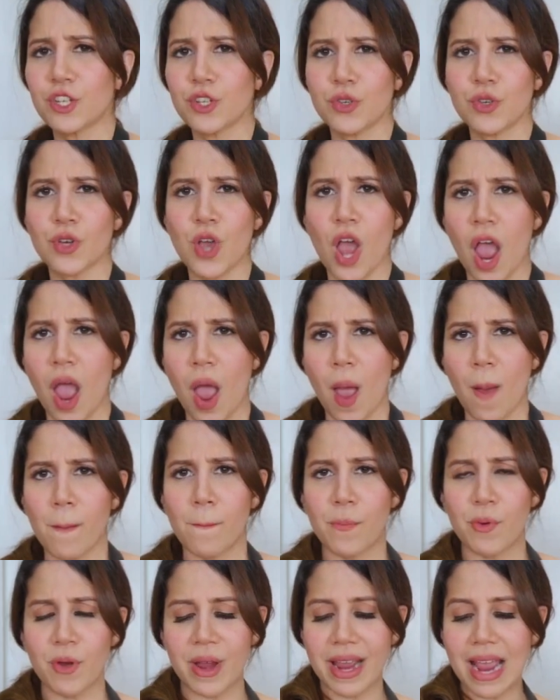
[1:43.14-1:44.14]
to
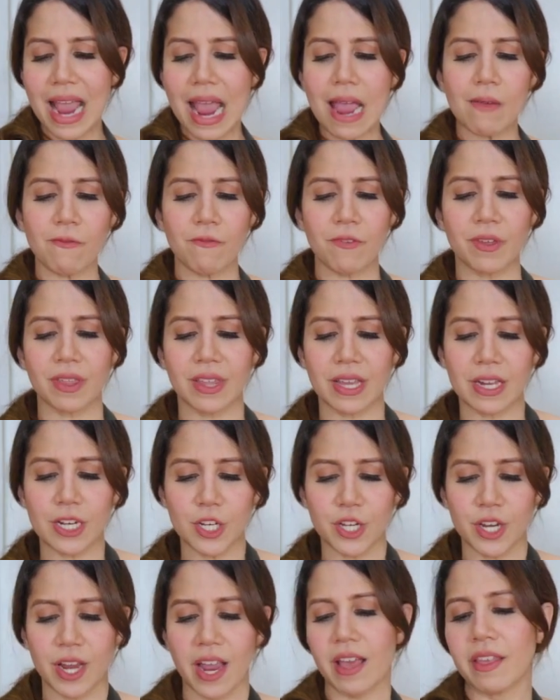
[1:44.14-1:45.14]
bring everything
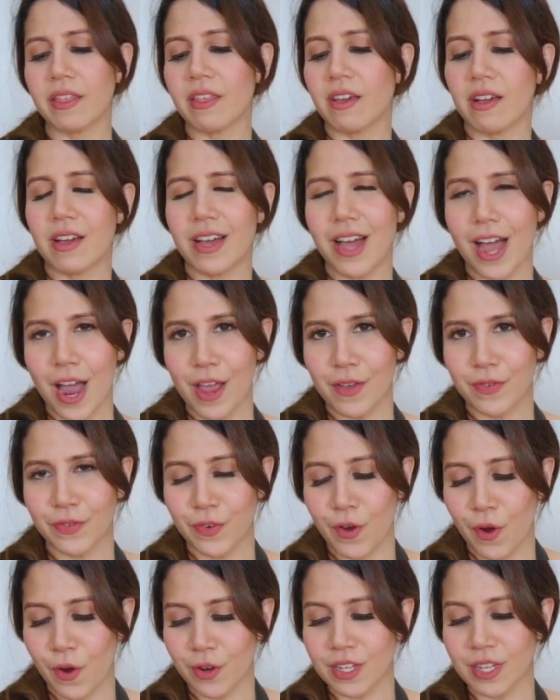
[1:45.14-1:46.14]
together,
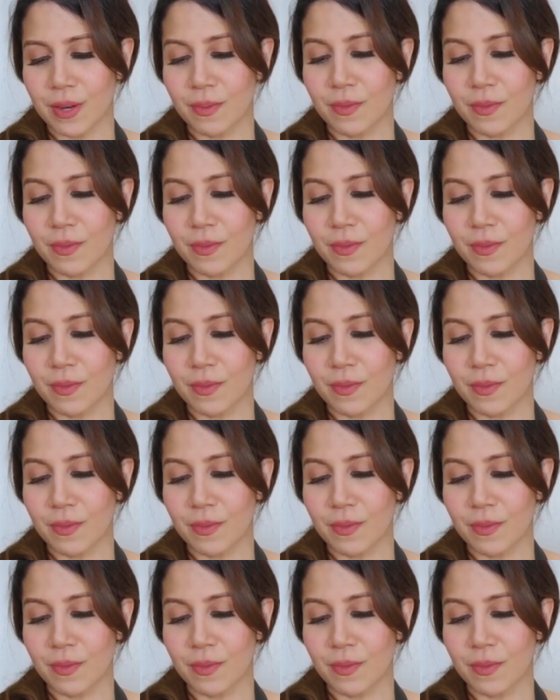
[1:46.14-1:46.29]
I've got